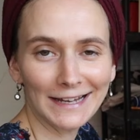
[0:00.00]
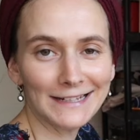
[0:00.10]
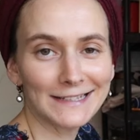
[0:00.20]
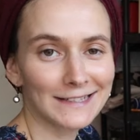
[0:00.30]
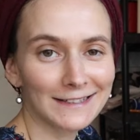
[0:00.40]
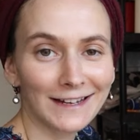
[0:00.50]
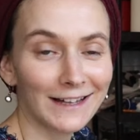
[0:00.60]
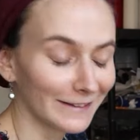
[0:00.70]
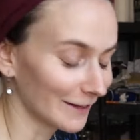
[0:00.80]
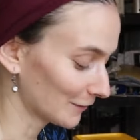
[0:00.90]
It's
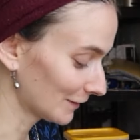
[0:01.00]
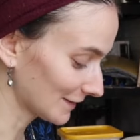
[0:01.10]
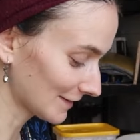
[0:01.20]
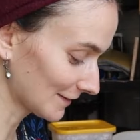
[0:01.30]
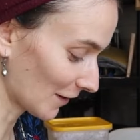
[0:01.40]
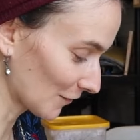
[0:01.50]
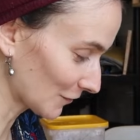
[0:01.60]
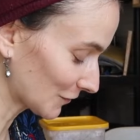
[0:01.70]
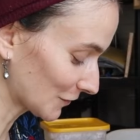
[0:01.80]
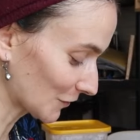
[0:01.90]
hilarious
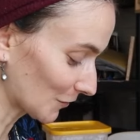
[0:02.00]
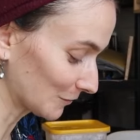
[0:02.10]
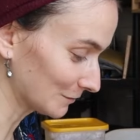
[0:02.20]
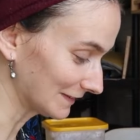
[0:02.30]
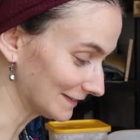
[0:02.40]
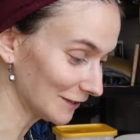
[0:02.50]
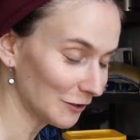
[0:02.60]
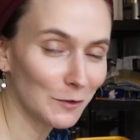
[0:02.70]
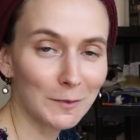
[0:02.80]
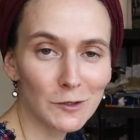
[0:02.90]
stuff. So
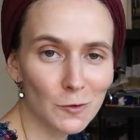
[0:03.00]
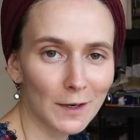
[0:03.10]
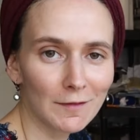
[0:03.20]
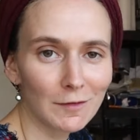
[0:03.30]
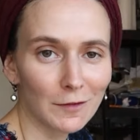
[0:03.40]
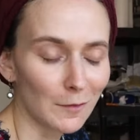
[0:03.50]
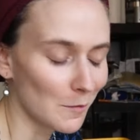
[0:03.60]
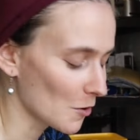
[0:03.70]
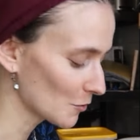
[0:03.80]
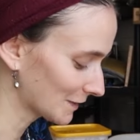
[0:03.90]
humor is one of the
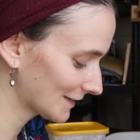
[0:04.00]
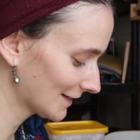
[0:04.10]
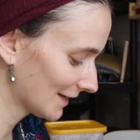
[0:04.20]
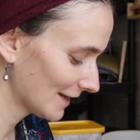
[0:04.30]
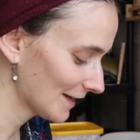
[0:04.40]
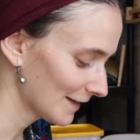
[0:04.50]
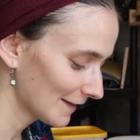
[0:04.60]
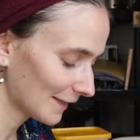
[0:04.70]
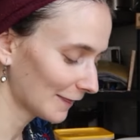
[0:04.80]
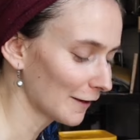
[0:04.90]
most
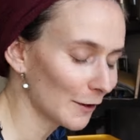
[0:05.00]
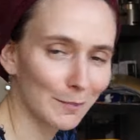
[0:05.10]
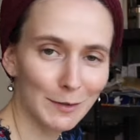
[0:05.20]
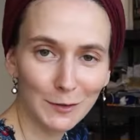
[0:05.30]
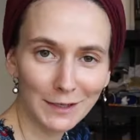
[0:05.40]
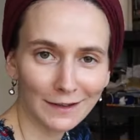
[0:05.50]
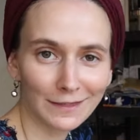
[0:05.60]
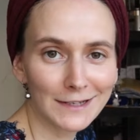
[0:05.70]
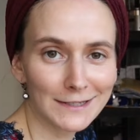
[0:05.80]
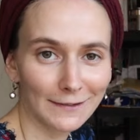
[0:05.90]
therapeutic
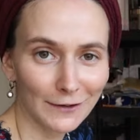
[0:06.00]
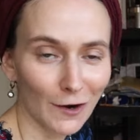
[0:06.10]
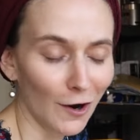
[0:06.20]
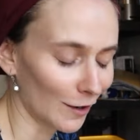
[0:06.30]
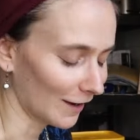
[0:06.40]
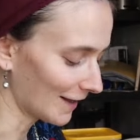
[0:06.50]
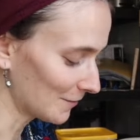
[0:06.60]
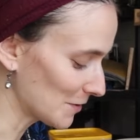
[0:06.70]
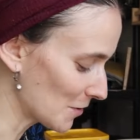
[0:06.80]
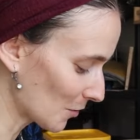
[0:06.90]
things that there are,
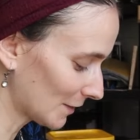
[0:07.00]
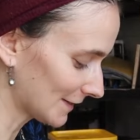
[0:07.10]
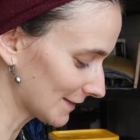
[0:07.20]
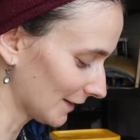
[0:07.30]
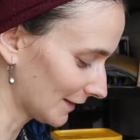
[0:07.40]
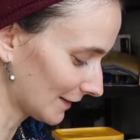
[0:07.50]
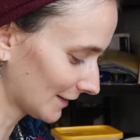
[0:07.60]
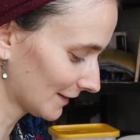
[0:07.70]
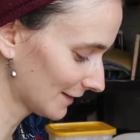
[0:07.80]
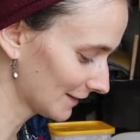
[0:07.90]
and we know that it's
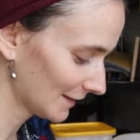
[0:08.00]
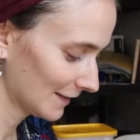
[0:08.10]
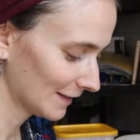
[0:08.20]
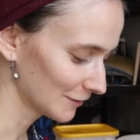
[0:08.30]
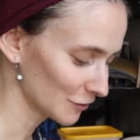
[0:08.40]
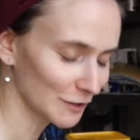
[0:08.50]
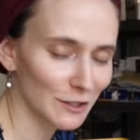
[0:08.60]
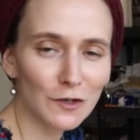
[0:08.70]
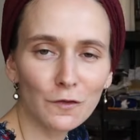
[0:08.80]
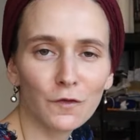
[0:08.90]
just
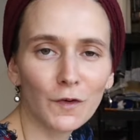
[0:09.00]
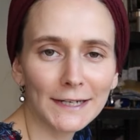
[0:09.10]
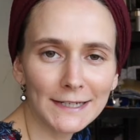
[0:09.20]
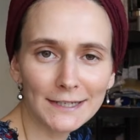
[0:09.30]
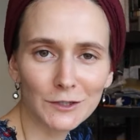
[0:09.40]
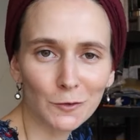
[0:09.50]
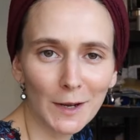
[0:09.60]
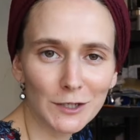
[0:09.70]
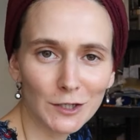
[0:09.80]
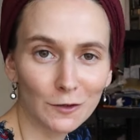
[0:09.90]
such a funny
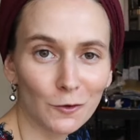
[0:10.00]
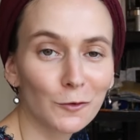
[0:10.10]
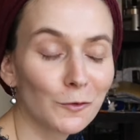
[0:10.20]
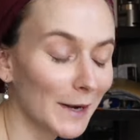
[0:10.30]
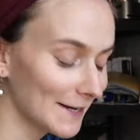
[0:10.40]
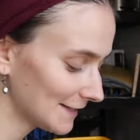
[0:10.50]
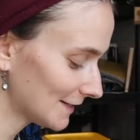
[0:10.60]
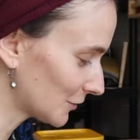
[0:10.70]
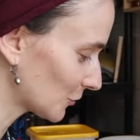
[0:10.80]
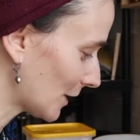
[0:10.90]
situation, crazy
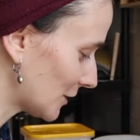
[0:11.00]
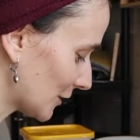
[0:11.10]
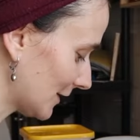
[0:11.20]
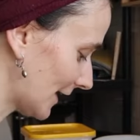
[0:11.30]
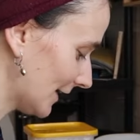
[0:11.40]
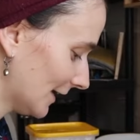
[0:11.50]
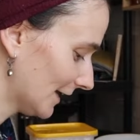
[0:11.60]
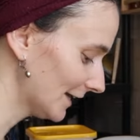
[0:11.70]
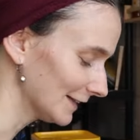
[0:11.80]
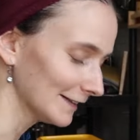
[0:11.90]
situation, that
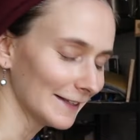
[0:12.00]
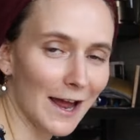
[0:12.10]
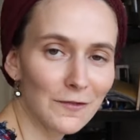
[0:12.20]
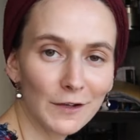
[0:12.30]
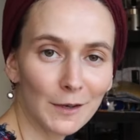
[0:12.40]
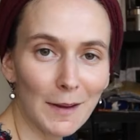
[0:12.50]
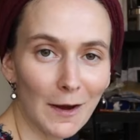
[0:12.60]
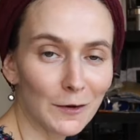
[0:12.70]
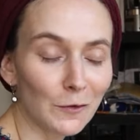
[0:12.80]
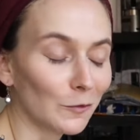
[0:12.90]
laughing
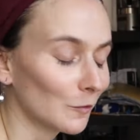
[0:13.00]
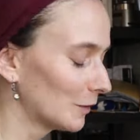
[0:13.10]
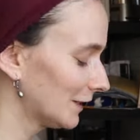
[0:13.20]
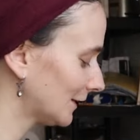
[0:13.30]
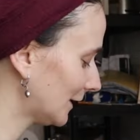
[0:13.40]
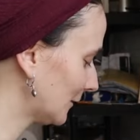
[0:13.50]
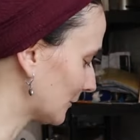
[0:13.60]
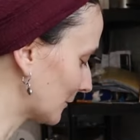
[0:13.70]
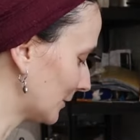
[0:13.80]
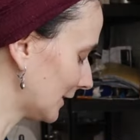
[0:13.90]
about it
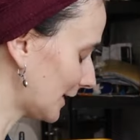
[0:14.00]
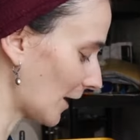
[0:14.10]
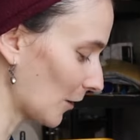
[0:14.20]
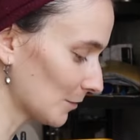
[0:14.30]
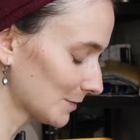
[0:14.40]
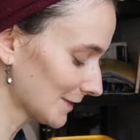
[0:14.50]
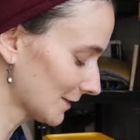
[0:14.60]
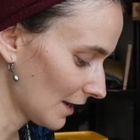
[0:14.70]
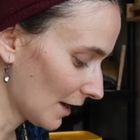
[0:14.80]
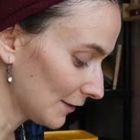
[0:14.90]
really
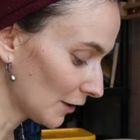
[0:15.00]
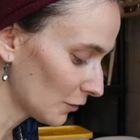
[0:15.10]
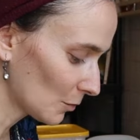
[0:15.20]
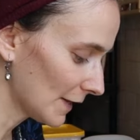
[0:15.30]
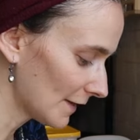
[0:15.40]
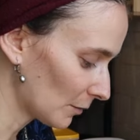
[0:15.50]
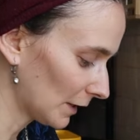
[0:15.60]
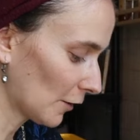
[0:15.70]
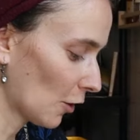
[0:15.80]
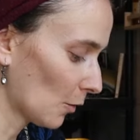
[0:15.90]
helps. Another way that
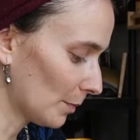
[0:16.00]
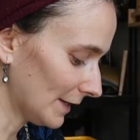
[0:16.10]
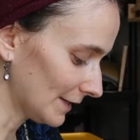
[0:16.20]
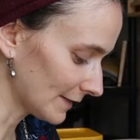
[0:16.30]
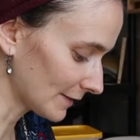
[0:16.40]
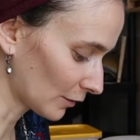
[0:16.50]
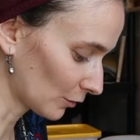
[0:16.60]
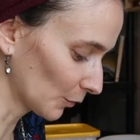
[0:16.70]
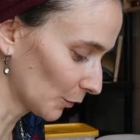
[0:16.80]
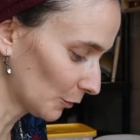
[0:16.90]
we cope is
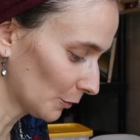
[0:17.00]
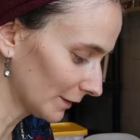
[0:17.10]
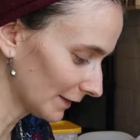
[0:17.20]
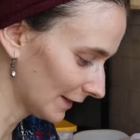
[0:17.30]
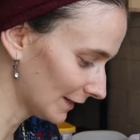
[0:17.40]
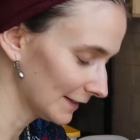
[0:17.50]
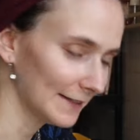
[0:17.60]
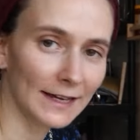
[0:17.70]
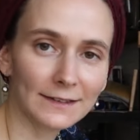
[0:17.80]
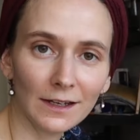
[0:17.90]
through
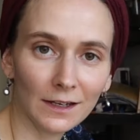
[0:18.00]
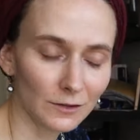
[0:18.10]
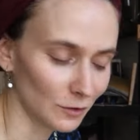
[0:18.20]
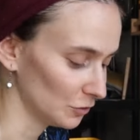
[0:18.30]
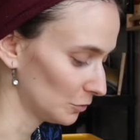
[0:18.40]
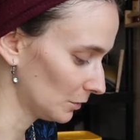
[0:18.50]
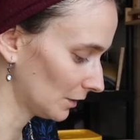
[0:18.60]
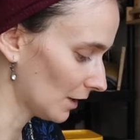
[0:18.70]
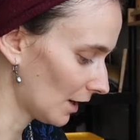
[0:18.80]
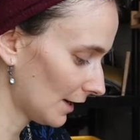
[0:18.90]
connecting
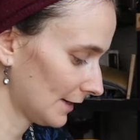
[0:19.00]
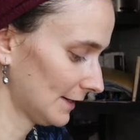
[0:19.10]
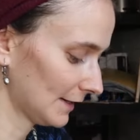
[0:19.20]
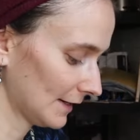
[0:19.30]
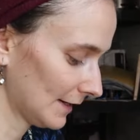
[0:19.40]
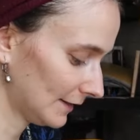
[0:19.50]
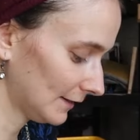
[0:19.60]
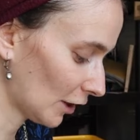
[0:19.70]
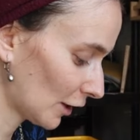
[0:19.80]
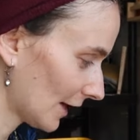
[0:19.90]
to God and
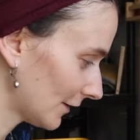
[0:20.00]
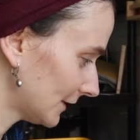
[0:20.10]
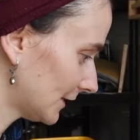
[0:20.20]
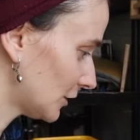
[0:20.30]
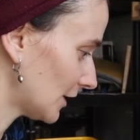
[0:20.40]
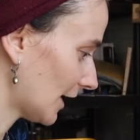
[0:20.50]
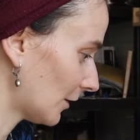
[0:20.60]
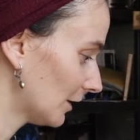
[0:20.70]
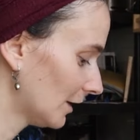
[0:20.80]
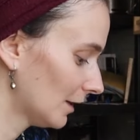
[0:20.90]
connecting to our heritage.
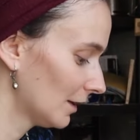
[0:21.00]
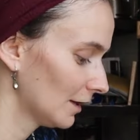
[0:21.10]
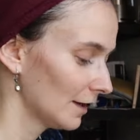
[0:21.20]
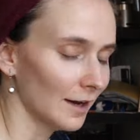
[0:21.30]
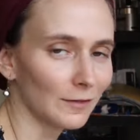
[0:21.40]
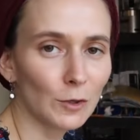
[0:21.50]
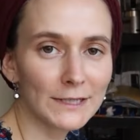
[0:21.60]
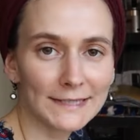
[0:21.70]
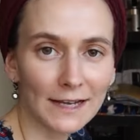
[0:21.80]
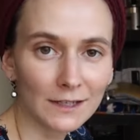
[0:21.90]
Now, of
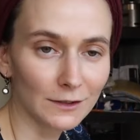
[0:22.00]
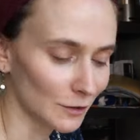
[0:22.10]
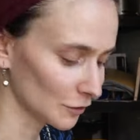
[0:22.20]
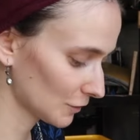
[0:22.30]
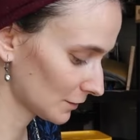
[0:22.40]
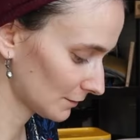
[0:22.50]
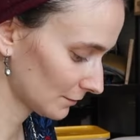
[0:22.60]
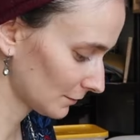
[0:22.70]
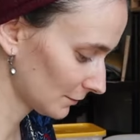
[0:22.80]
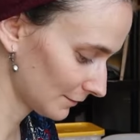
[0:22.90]
course, seculars
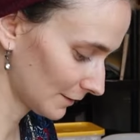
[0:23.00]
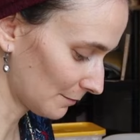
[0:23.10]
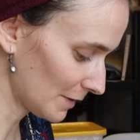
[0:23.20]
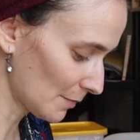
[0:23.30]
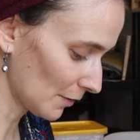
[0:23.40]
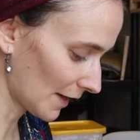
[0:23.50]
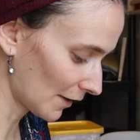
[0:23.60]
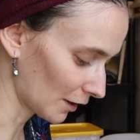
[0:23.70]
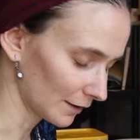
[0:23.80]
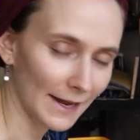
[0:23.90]
and people
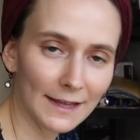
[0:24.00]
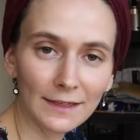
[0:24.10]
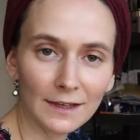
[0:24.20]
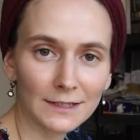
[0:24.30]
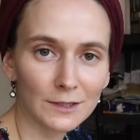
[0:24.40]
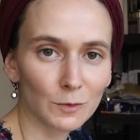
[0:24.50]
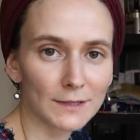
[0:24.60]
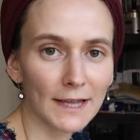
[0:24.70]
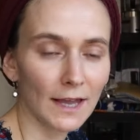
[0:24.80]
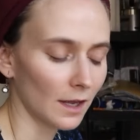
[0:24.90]
that are atheists will
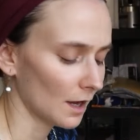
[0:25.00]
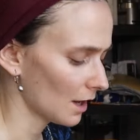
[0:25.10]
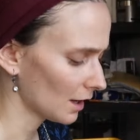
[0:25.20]
say,